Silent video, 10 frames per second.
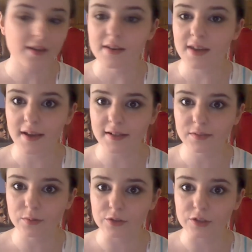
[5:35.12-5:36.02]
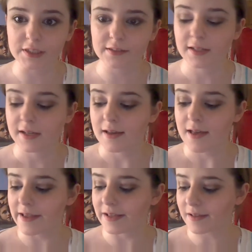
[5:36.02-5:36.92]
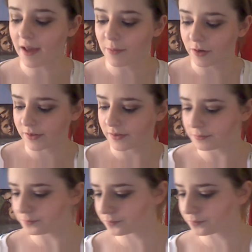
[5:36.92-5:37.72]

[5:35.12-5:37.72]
Next what we're doing is eyebrows.